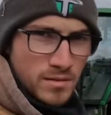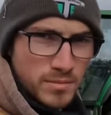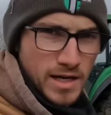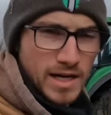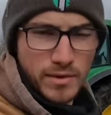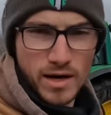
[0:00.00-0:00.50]

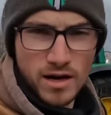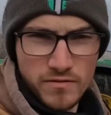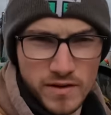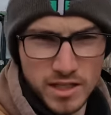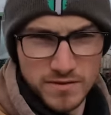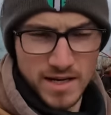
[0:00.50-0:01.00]
But anyway, I
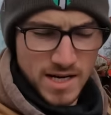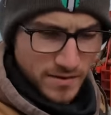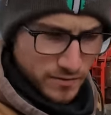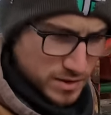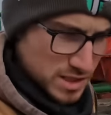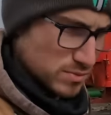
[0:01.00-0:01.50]
finished feeding
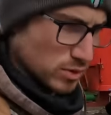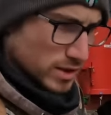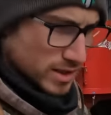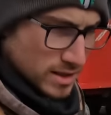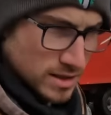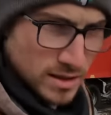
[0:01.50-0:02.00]
up for this
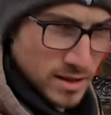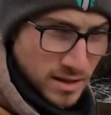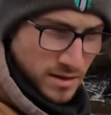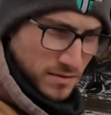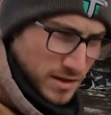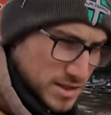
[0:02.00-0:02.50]
morning
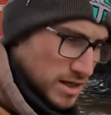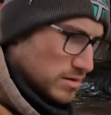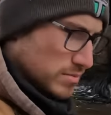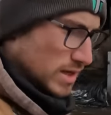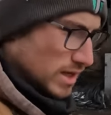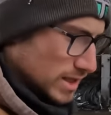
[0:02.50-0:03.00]
for the
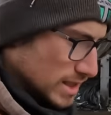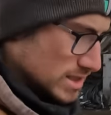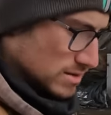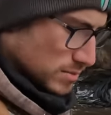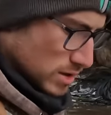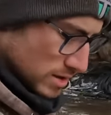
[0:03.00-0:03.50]
time being. I need
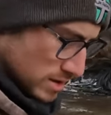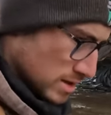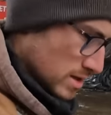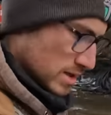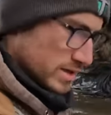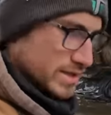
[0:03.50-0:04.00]
some
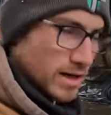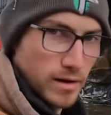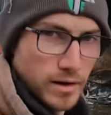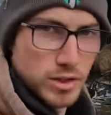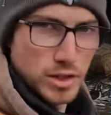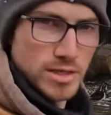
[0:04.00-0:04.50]

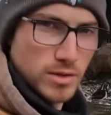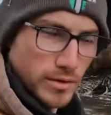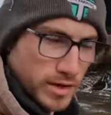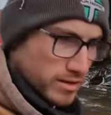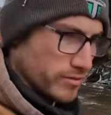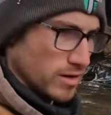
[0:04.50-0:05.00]
silage that is on
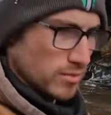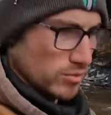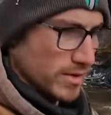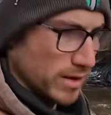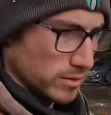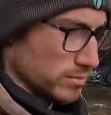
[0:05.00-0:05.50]
the other farm at
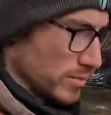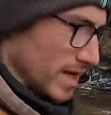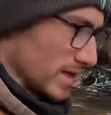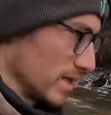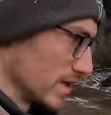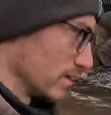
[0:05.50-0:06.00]
Rowden
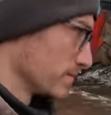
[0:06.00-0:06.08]
back here